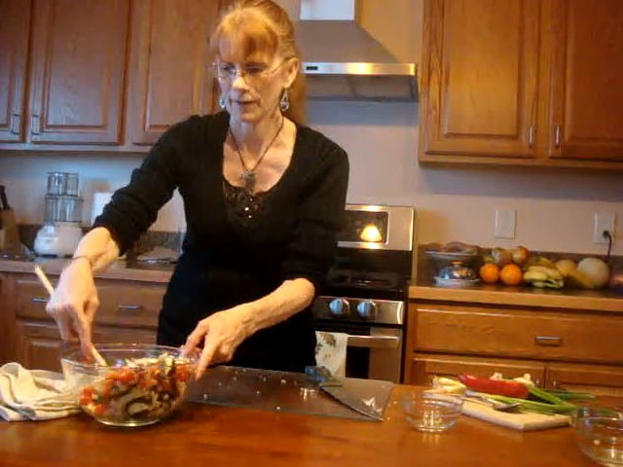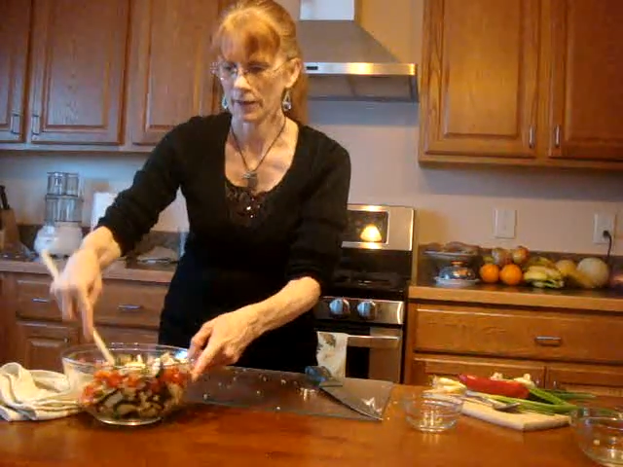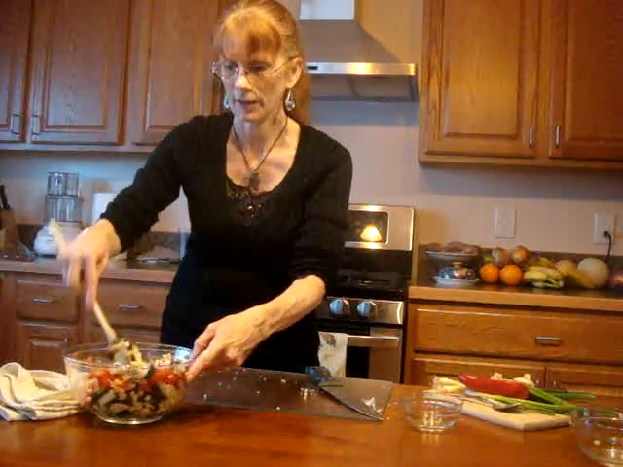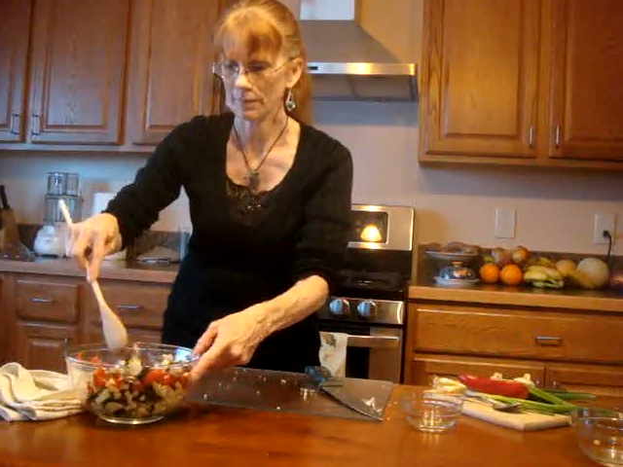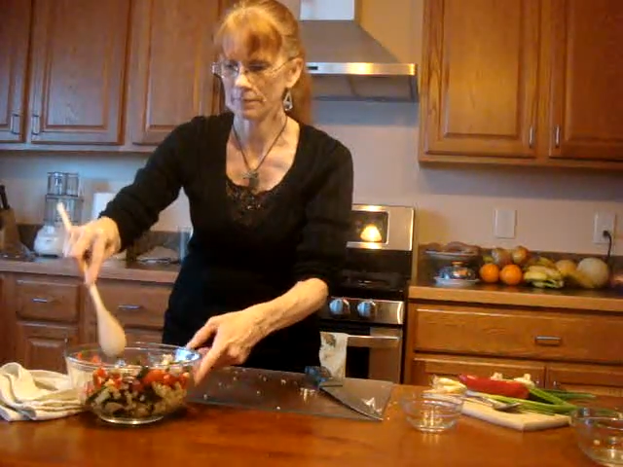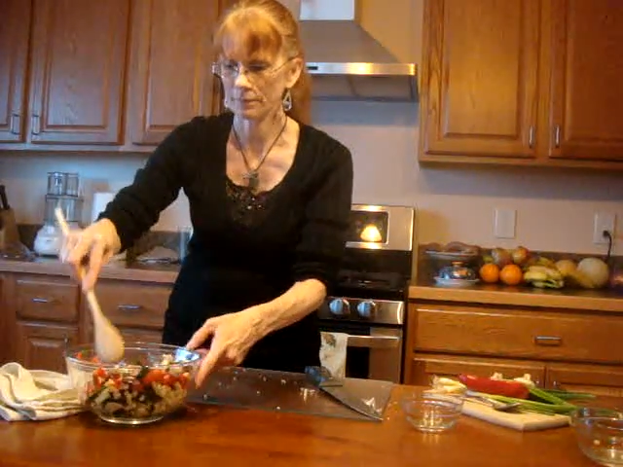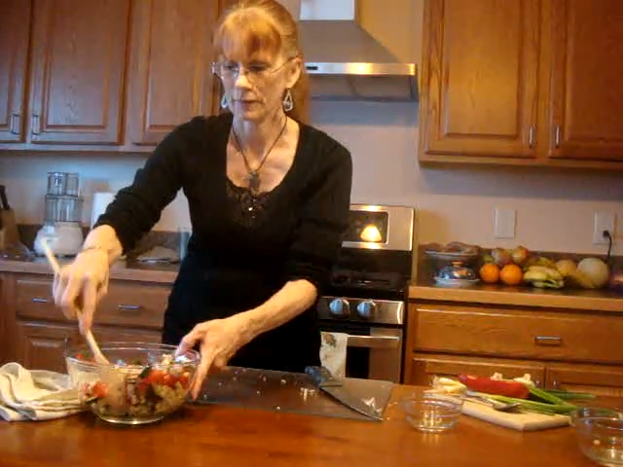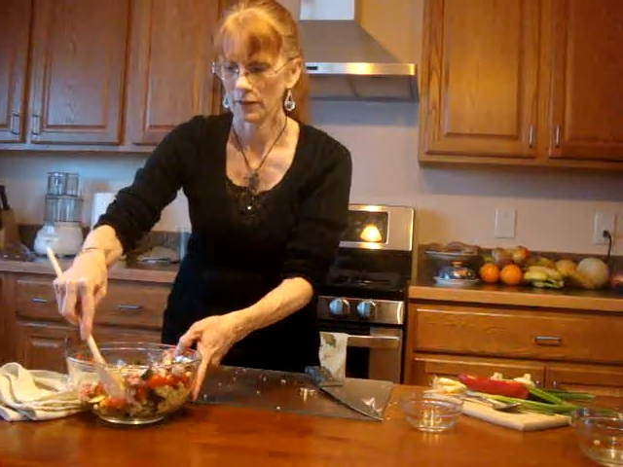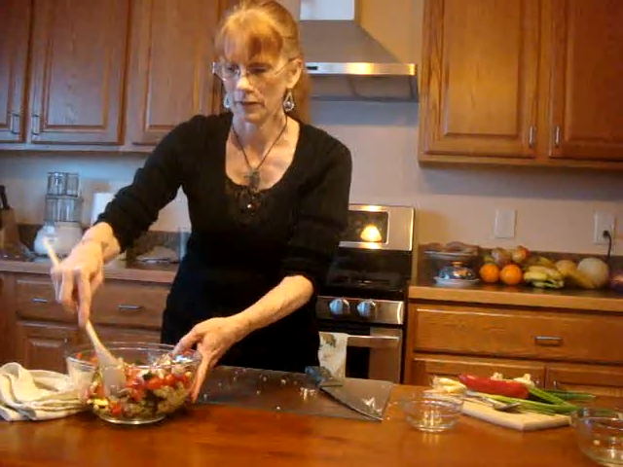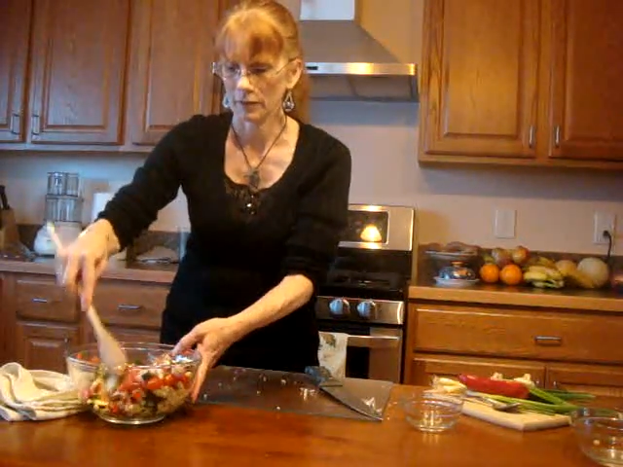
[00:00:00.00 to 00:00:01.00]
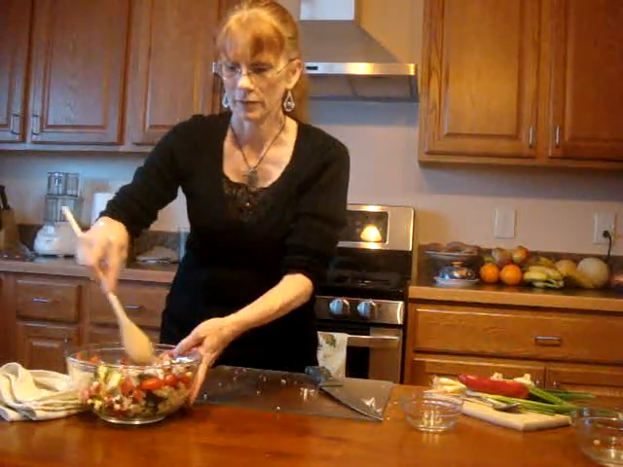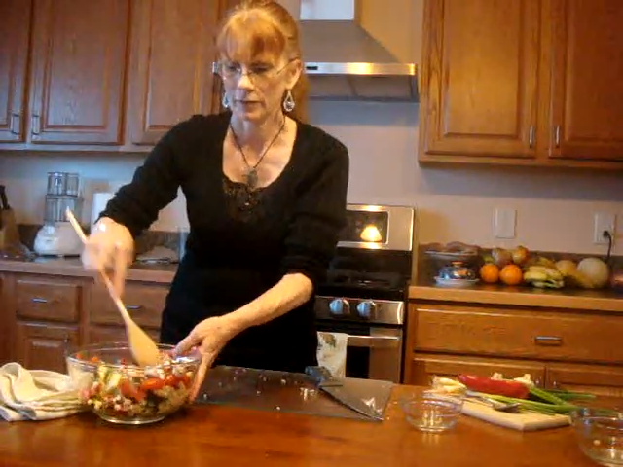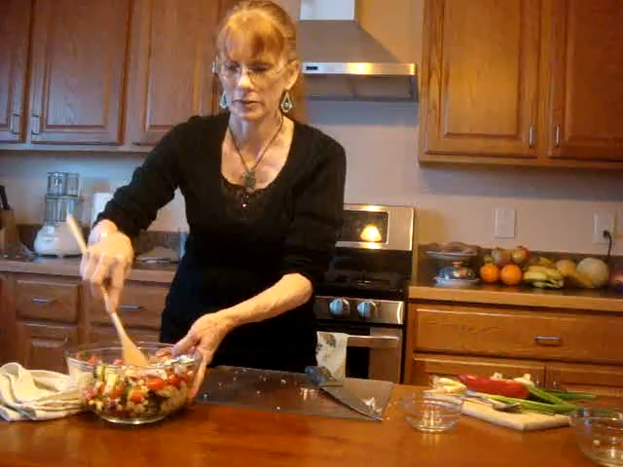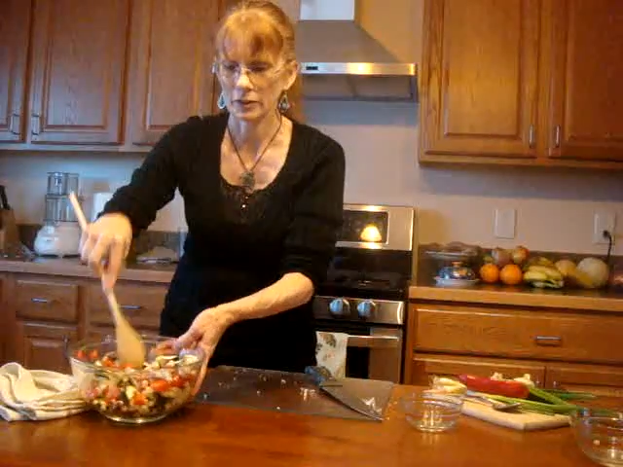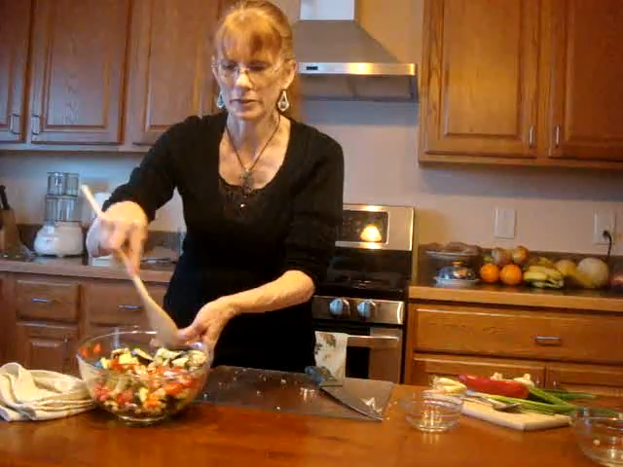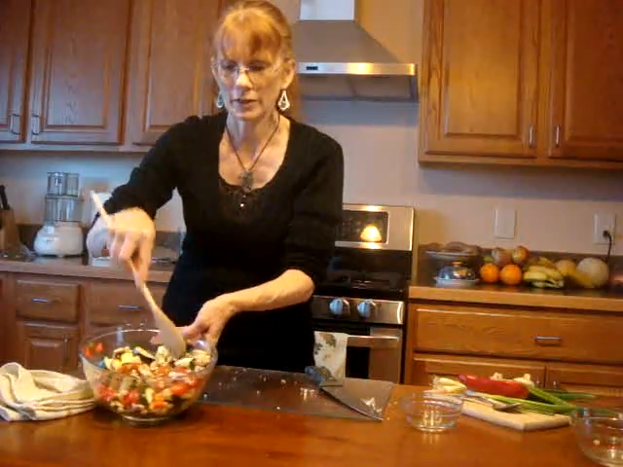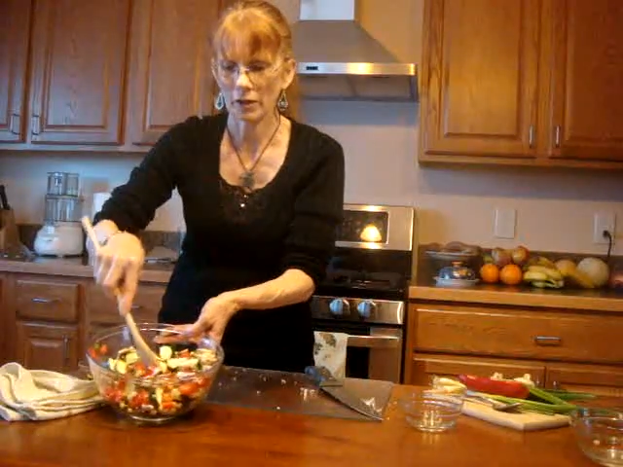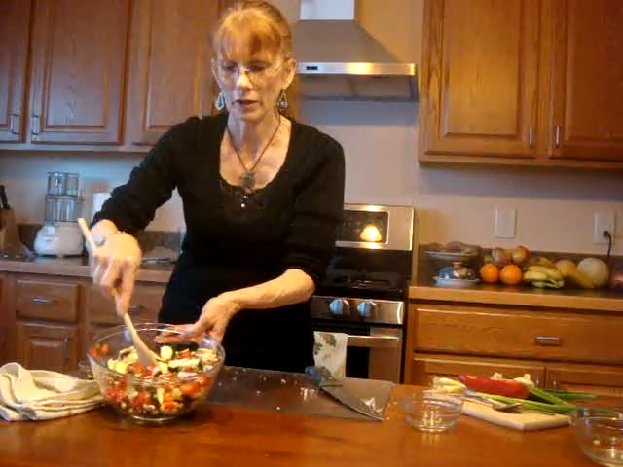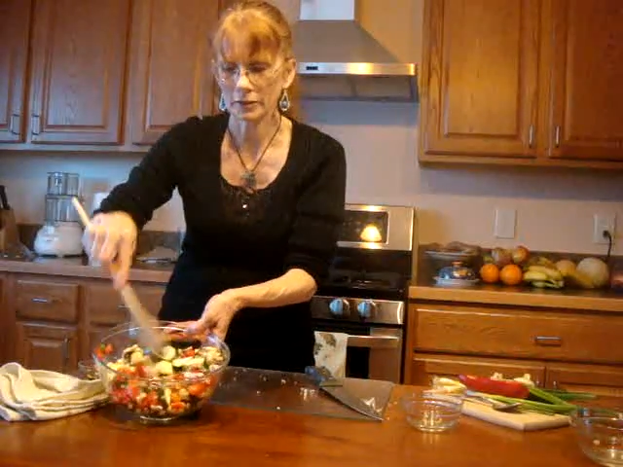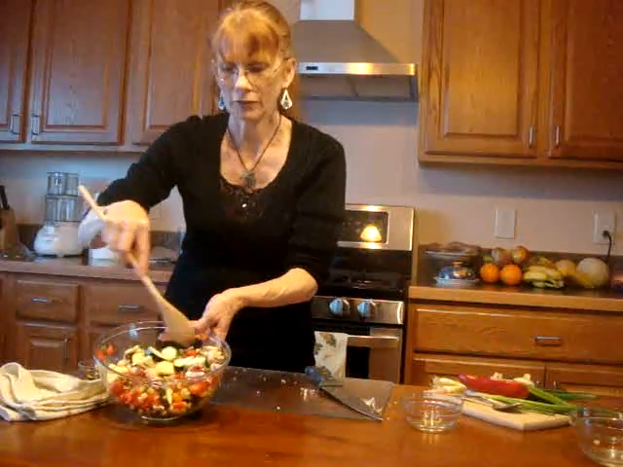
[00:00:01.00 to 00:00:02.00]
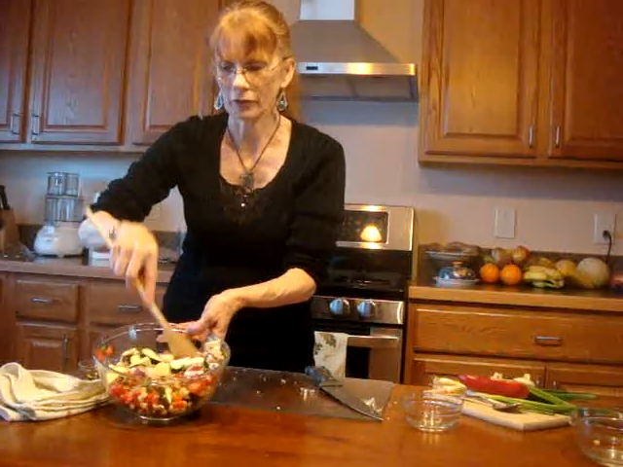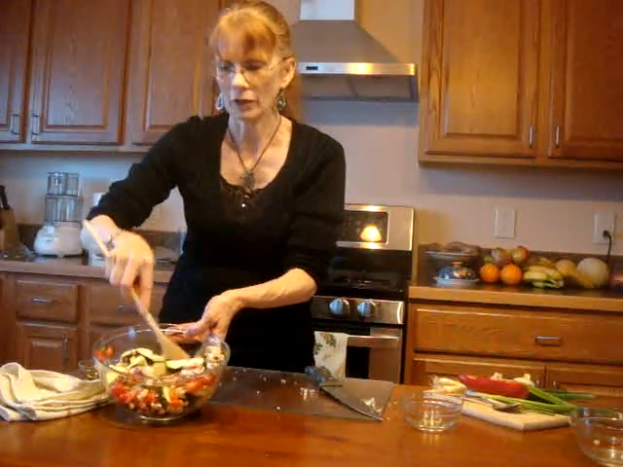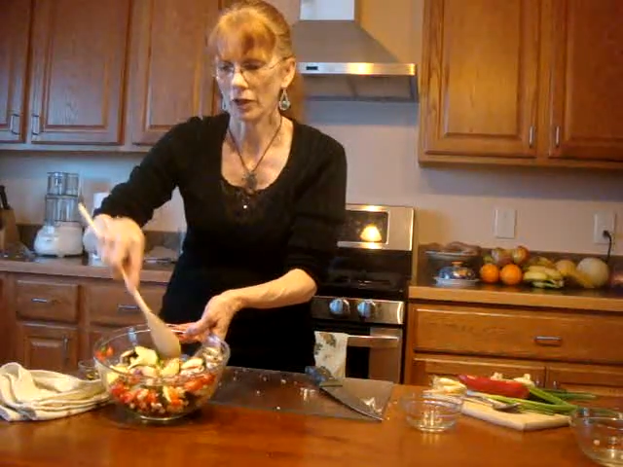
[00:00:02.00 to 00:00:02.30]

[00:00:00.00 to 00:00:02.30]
Okay. So you can see all the different